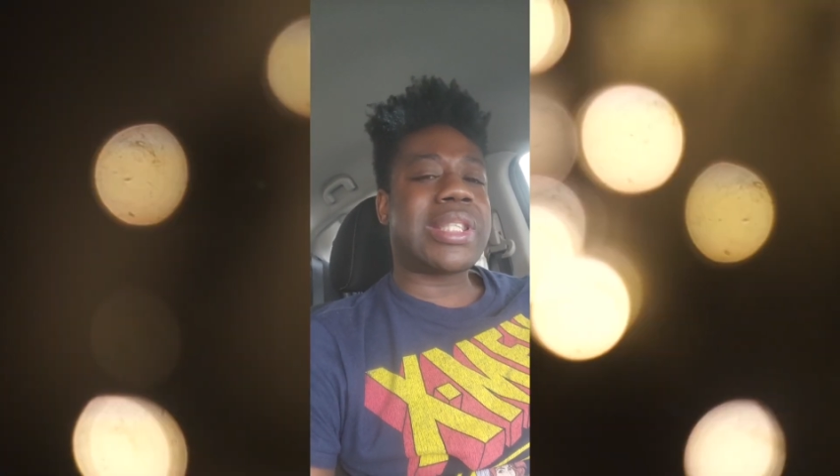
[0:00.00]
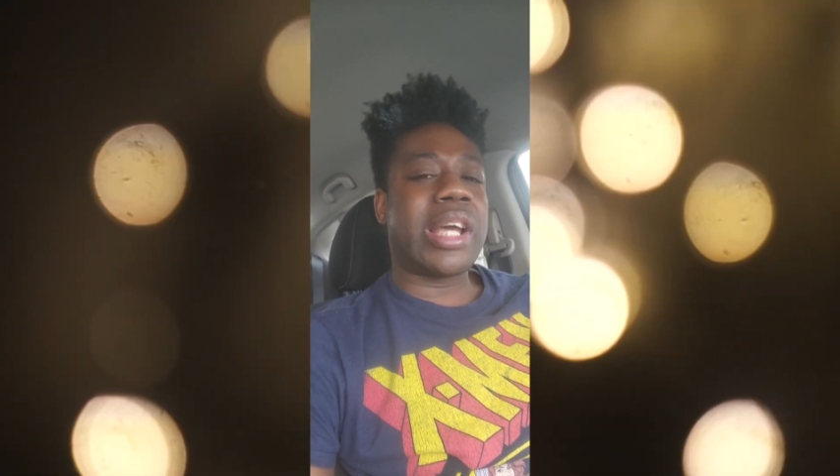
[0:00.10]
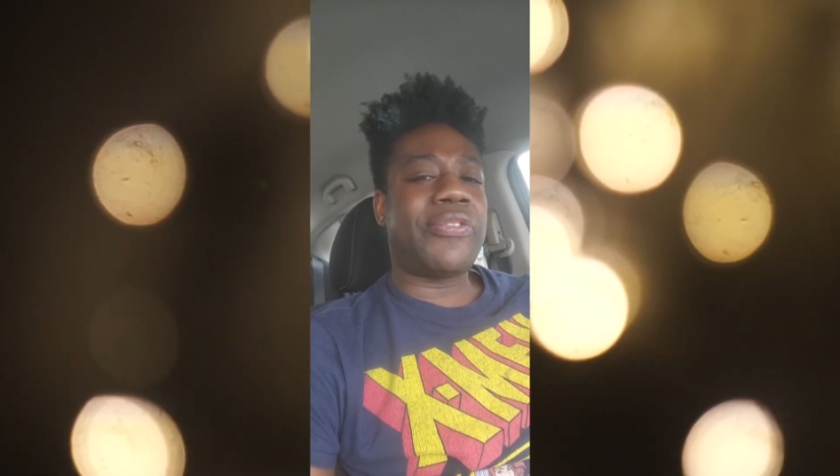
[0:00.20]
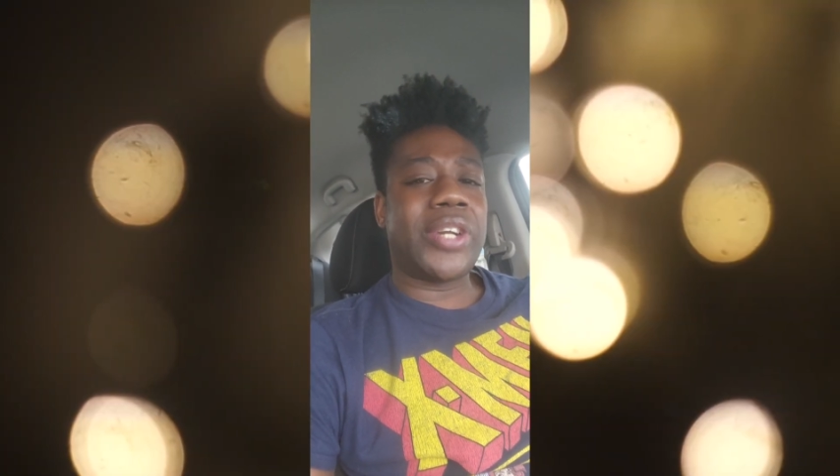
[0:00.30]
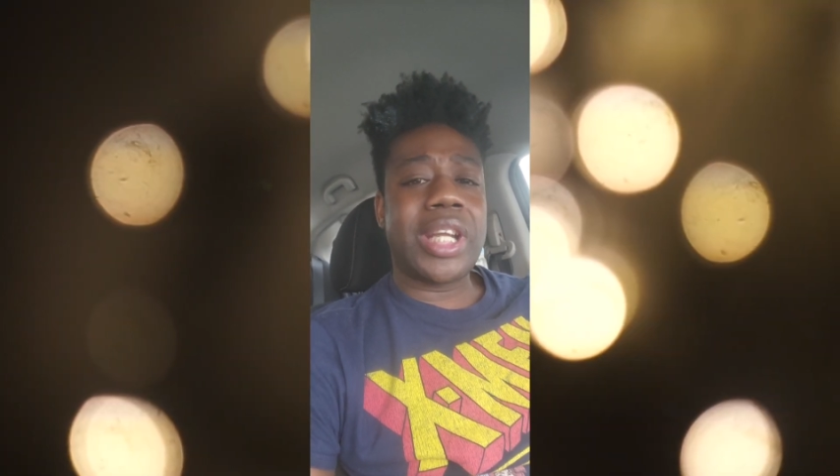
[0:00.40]

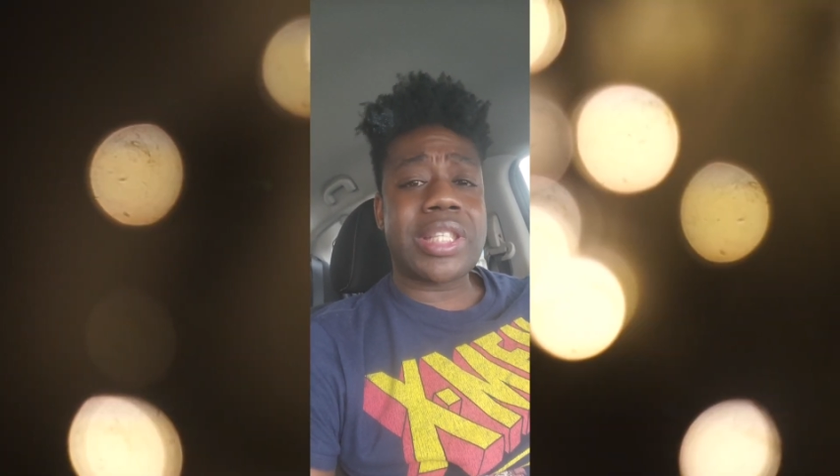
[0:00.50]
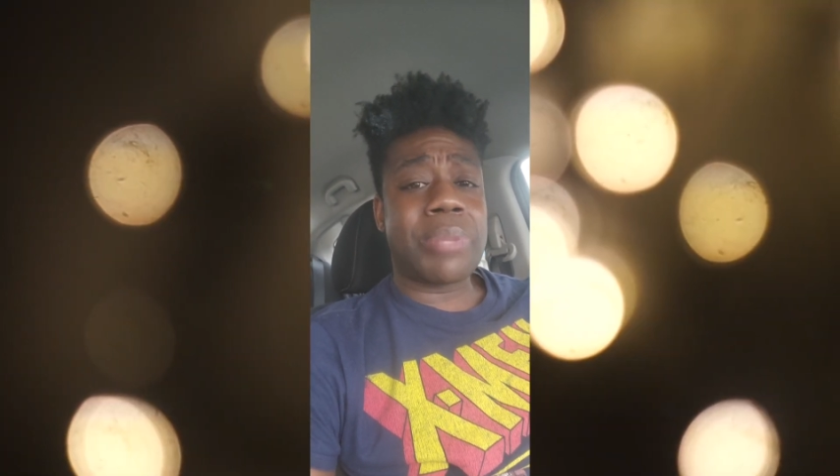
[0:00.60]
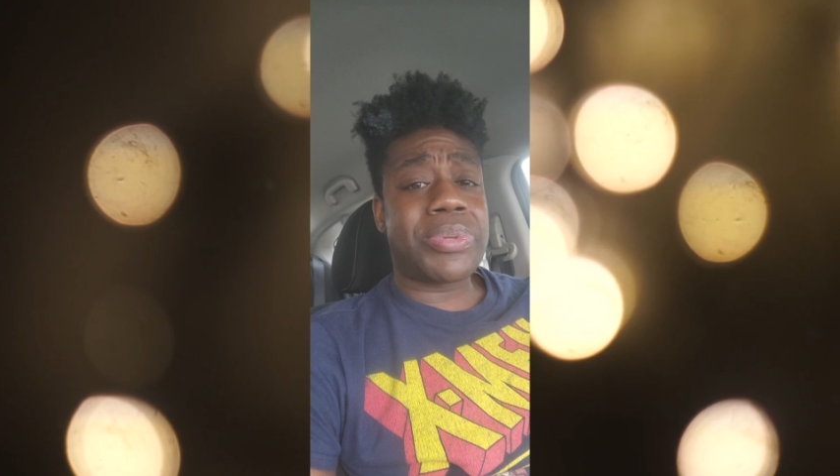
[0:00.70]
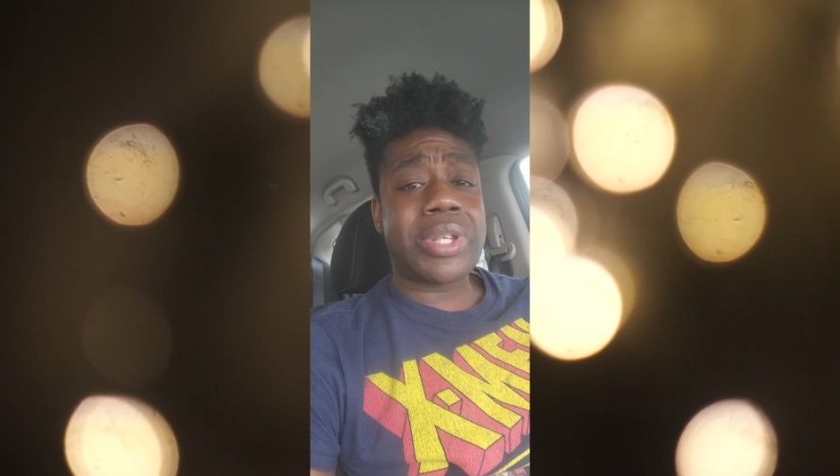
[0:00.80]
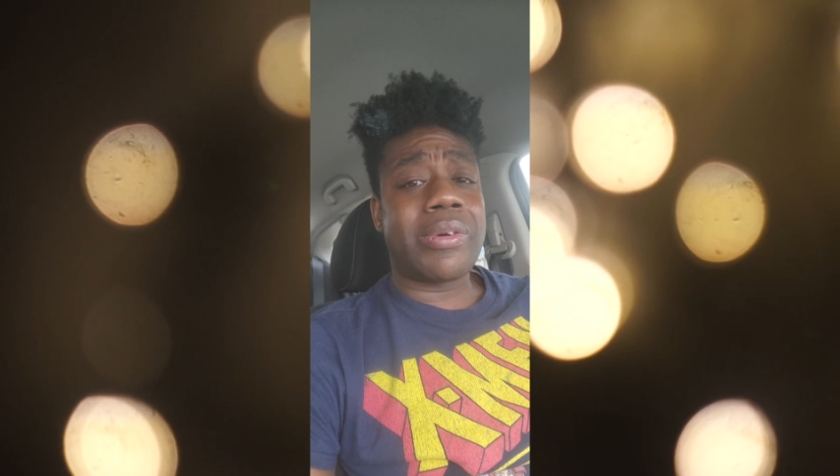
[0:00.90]
excited for the next
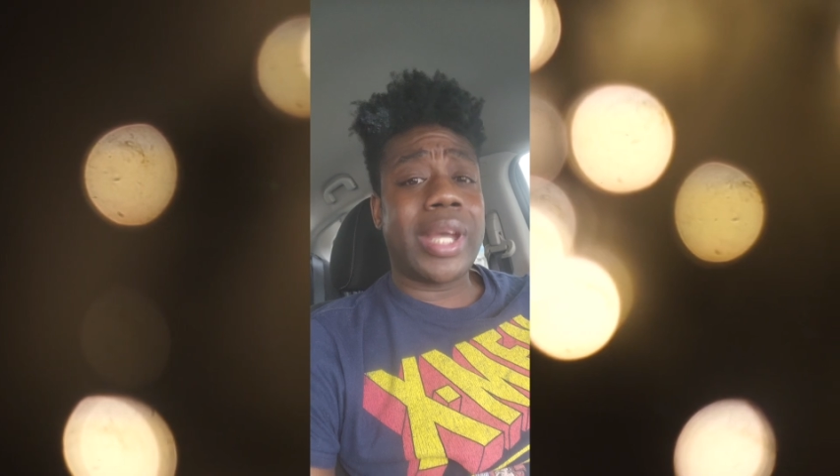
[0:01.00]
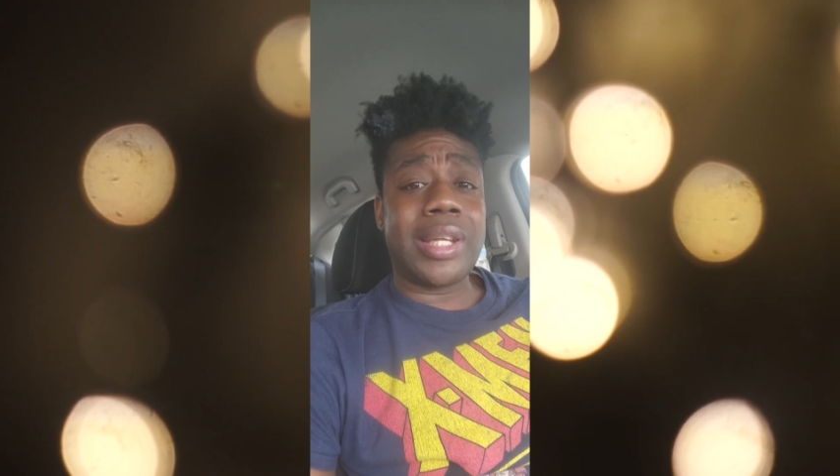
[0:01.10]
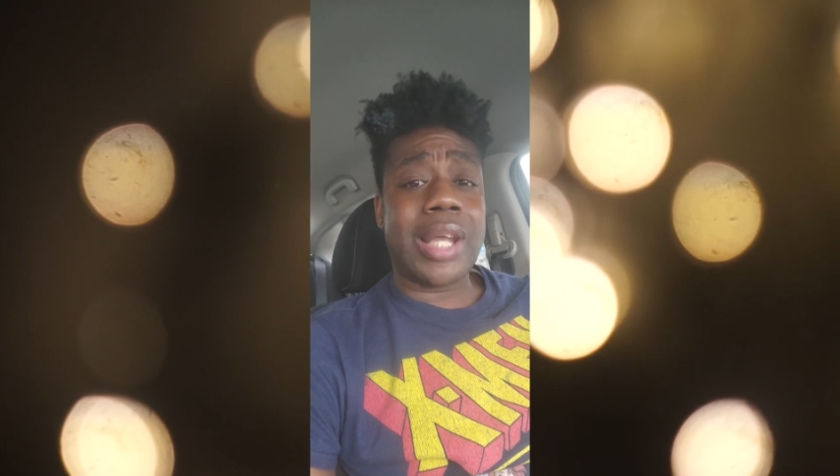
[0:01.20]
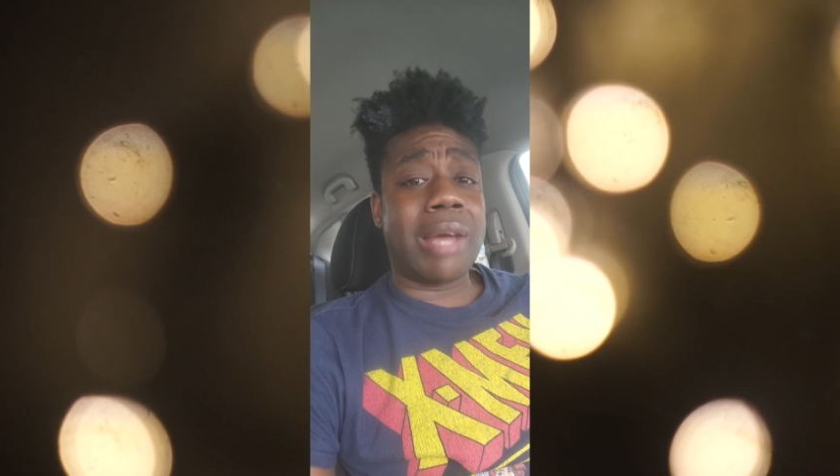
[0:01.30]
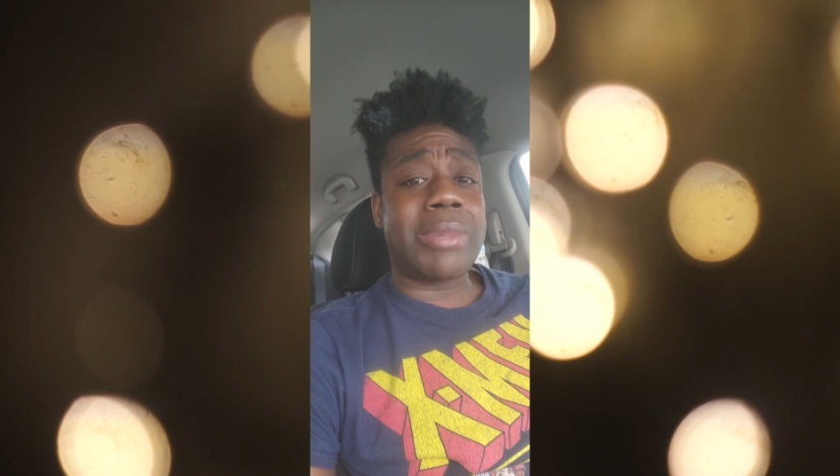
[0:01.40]
episode,
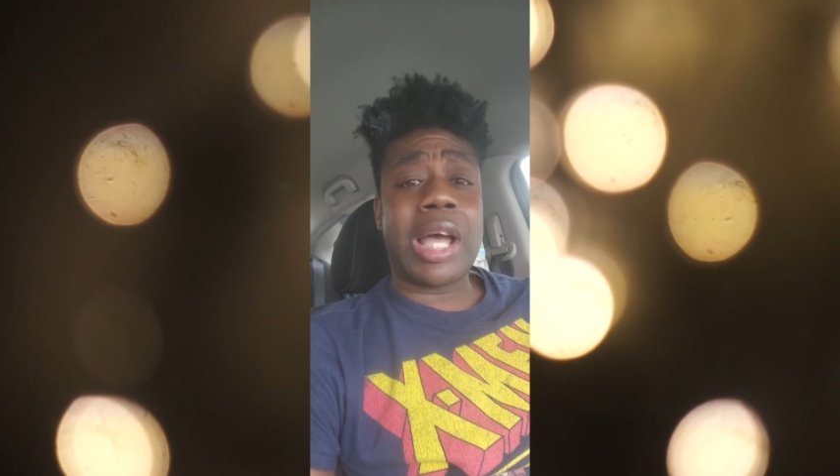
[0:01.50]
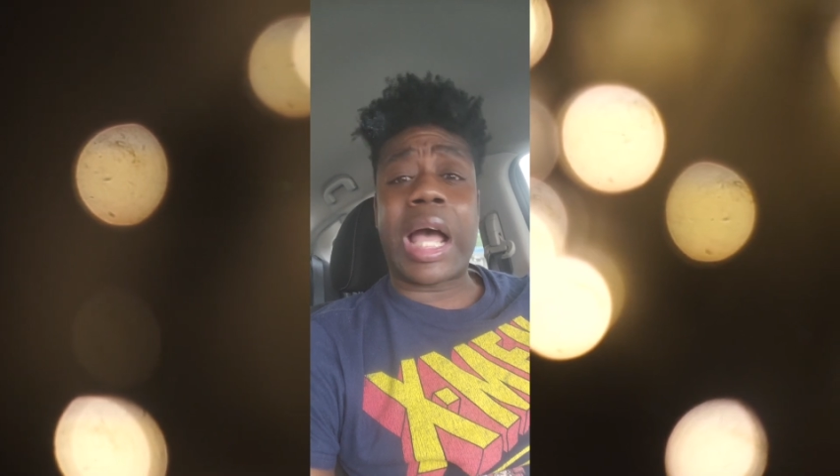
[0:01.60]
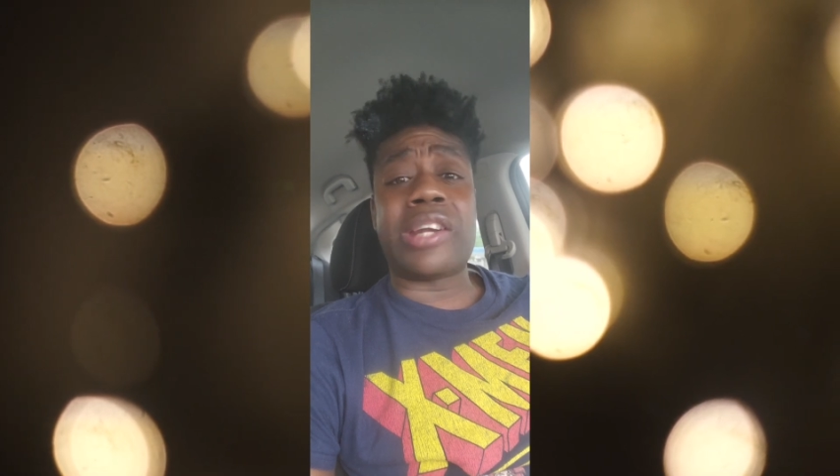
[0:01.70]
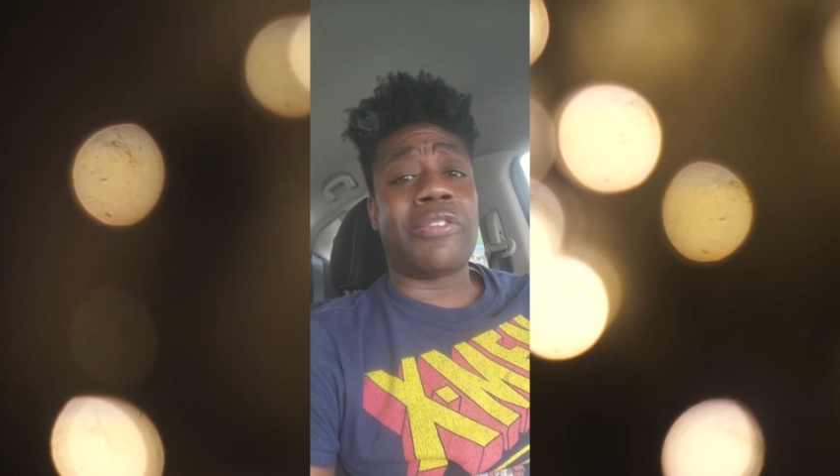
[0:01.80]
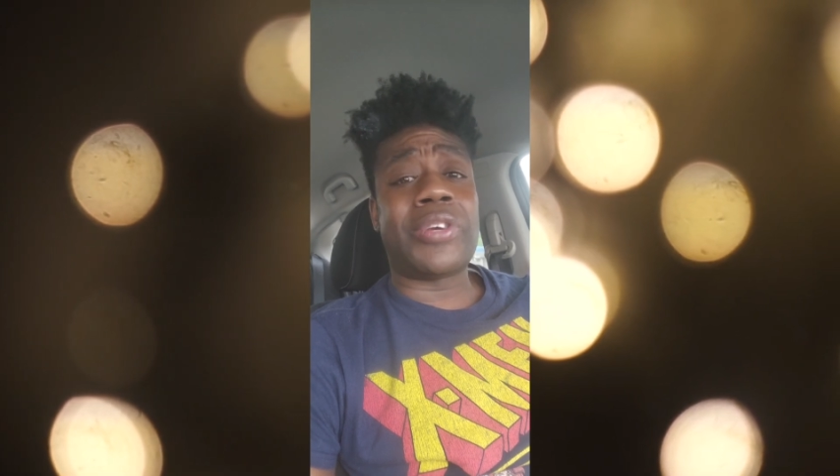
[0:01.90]
and
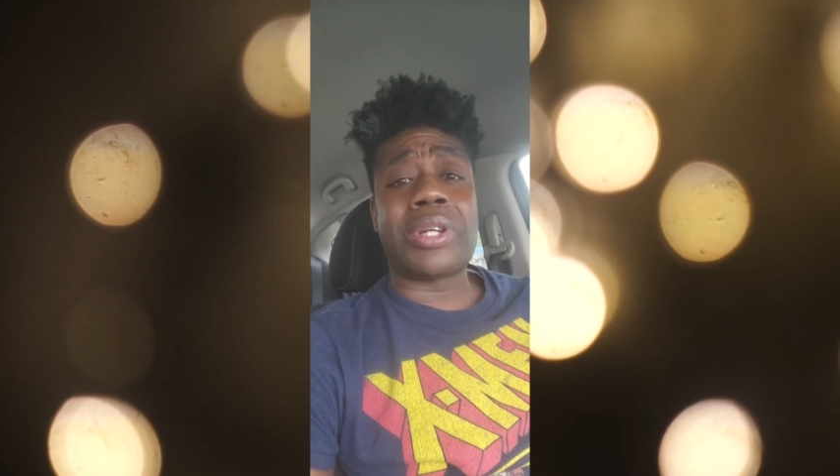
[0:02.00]
I don't